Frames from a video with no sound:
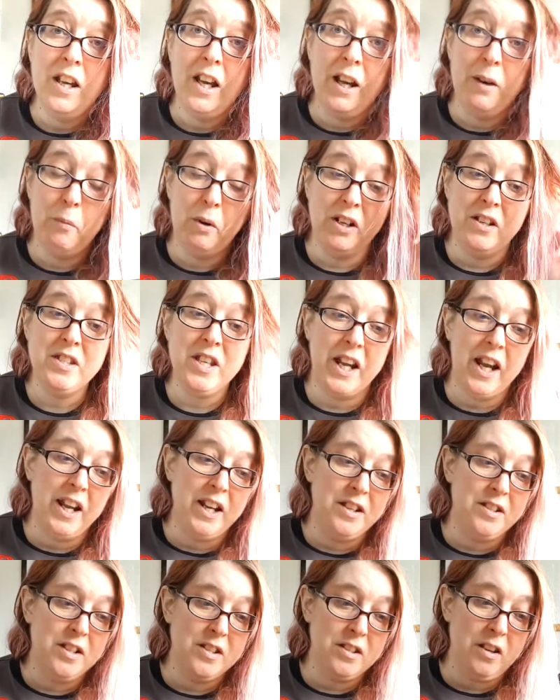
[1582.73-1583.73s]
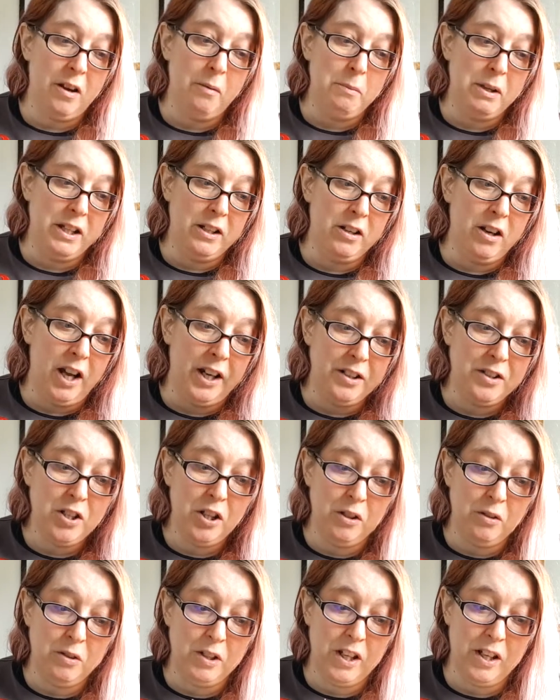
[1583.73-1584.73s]
And when I say ages, I mean like
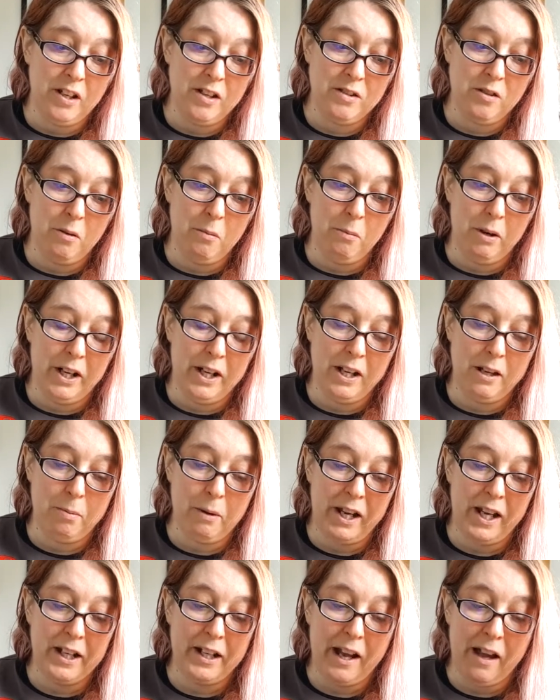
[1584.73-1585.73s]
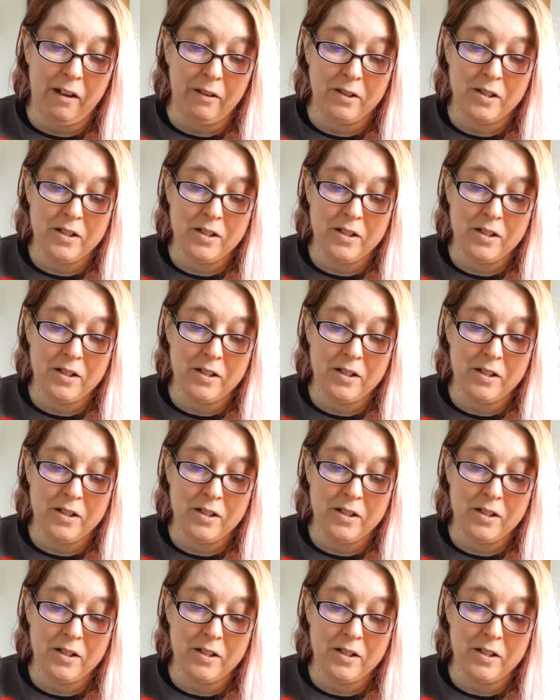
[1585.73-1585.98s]
2 years on my eBay account.